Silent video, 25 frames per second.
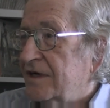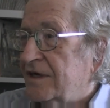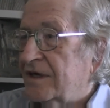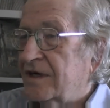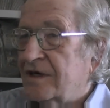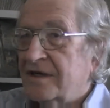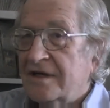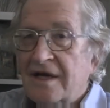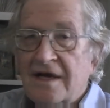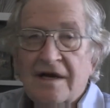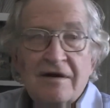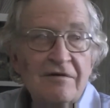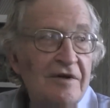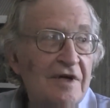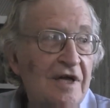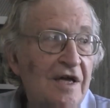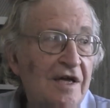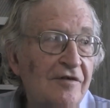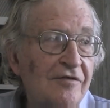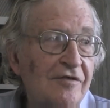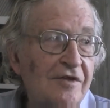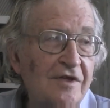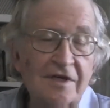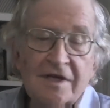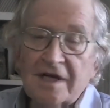Now we
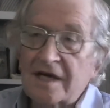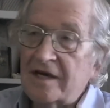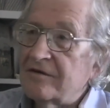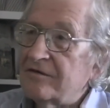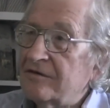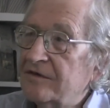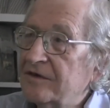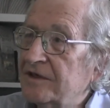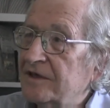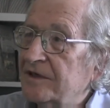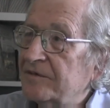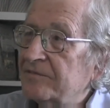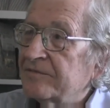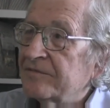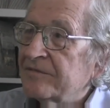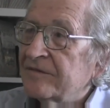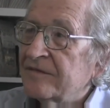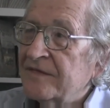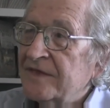have to have a